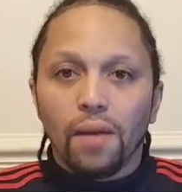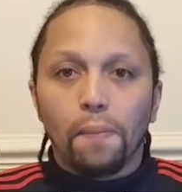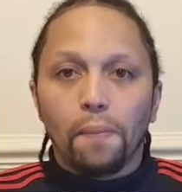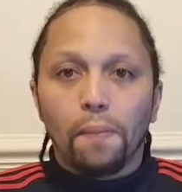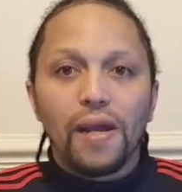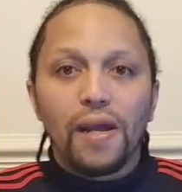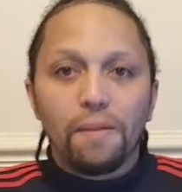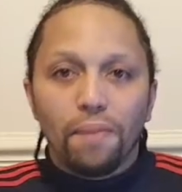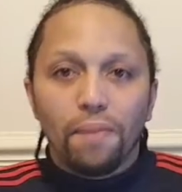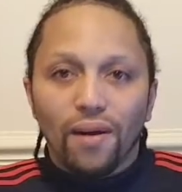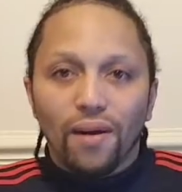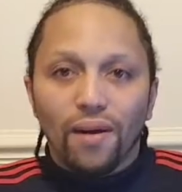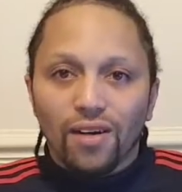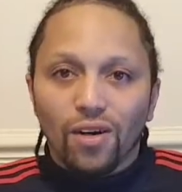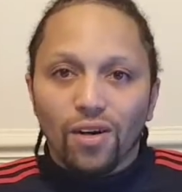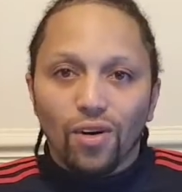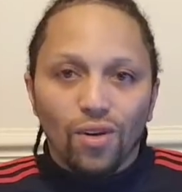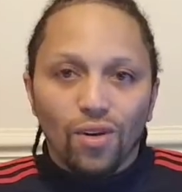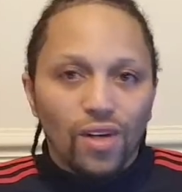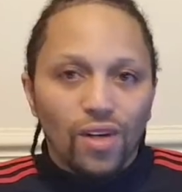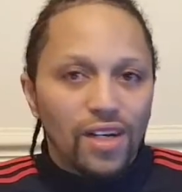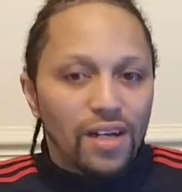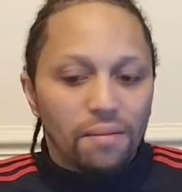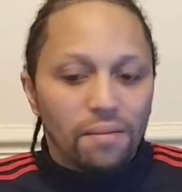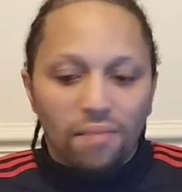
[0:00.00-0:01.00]
People are
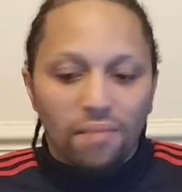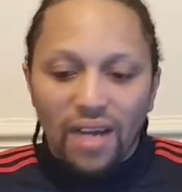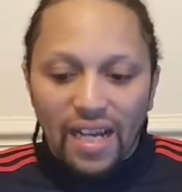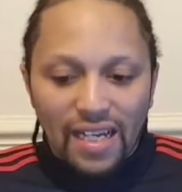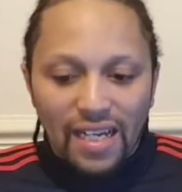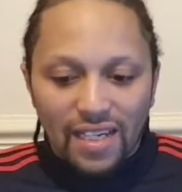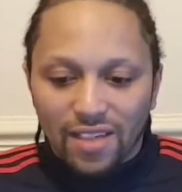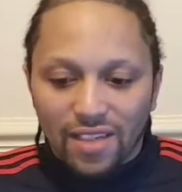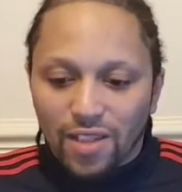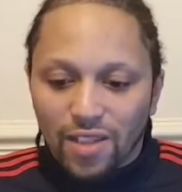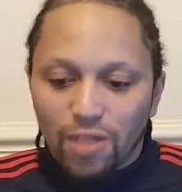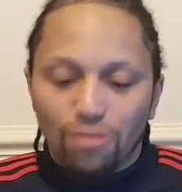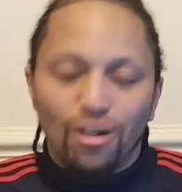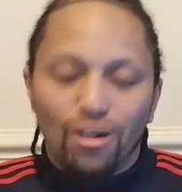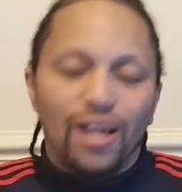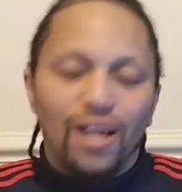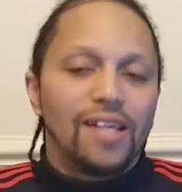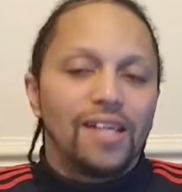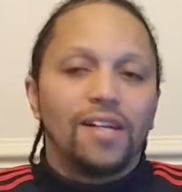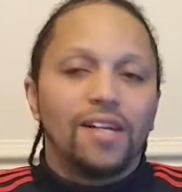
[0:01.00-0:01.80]
calling him Lacazette.